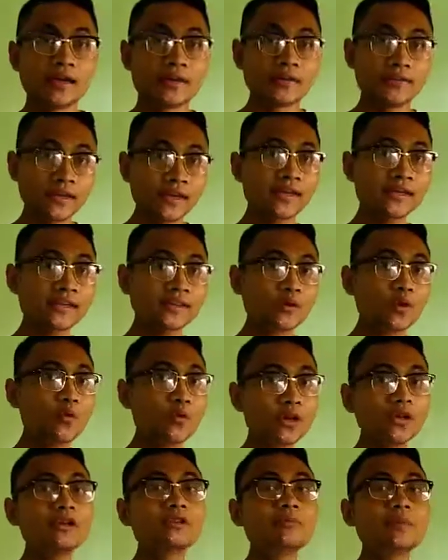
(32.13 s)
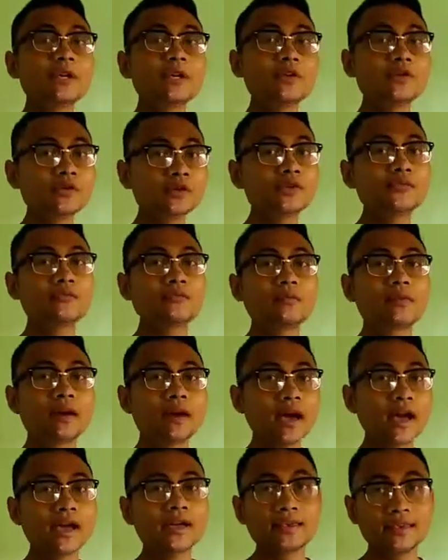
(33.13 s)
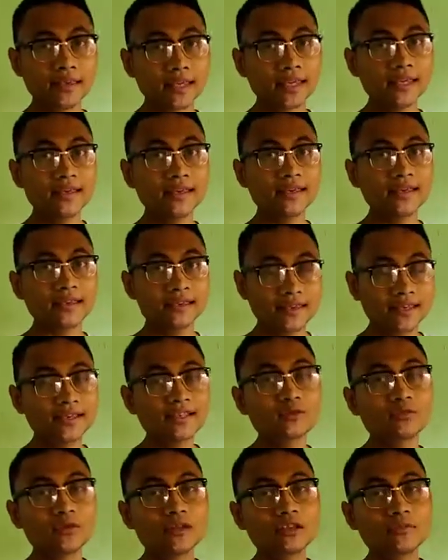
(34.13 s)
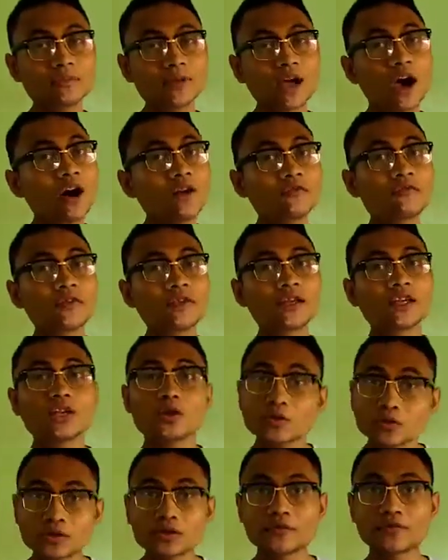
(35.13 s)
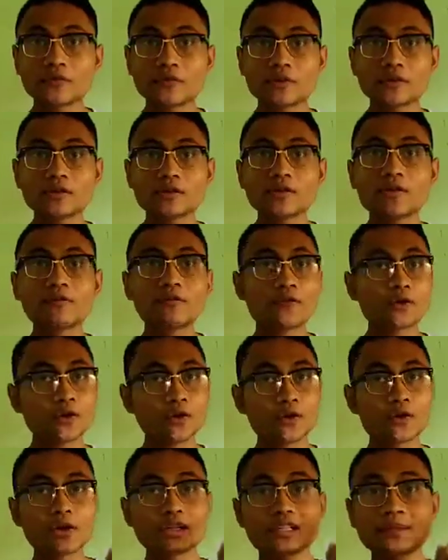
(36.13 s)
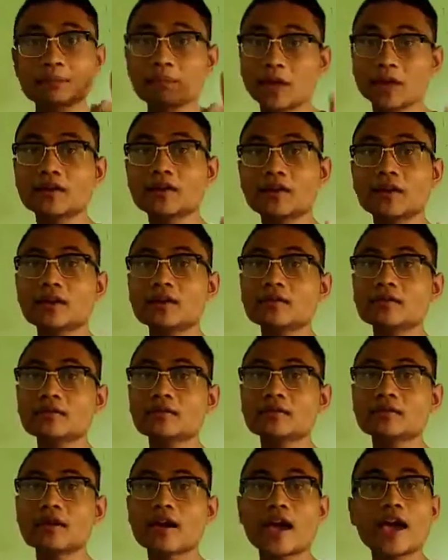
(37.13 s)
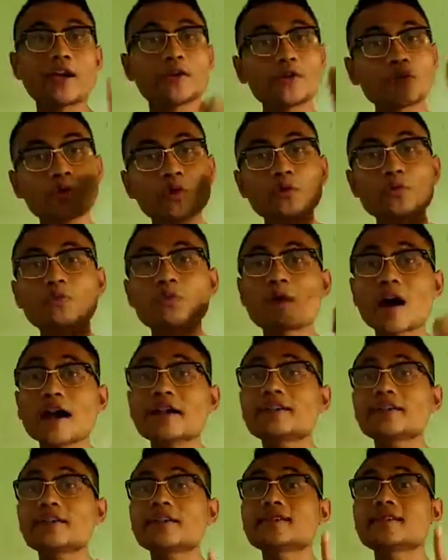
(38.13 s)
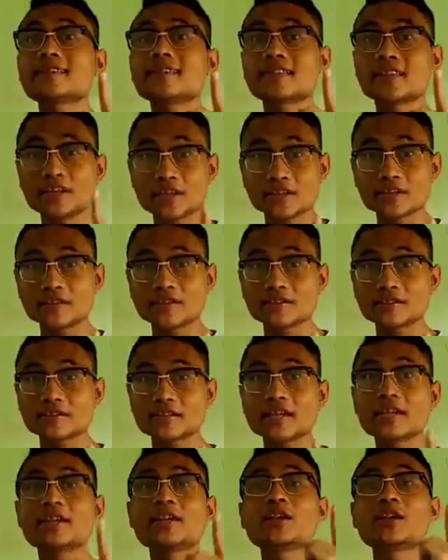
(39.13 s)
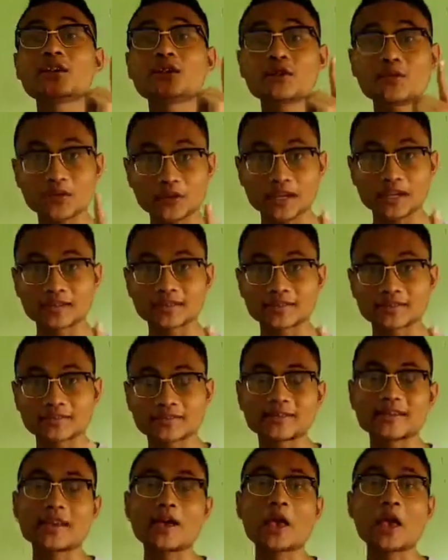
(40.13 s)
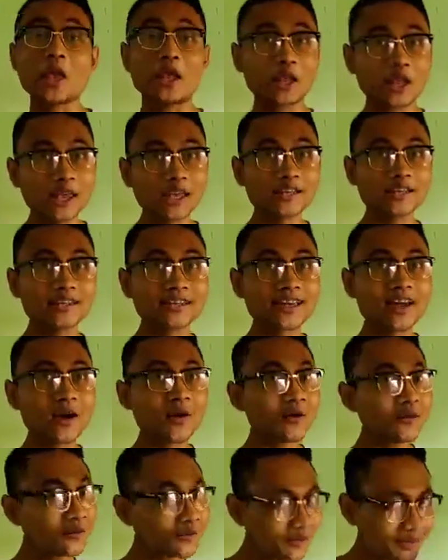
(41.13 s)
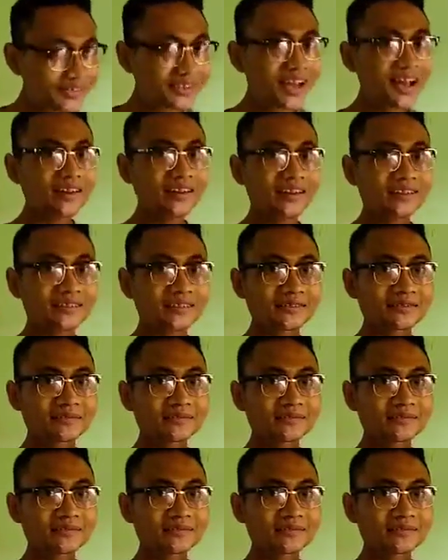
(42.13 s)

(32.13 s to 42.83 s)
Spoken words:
This will be used. I think this will be hopefully useful for your speaking and your writing skill in English. Let's go start it.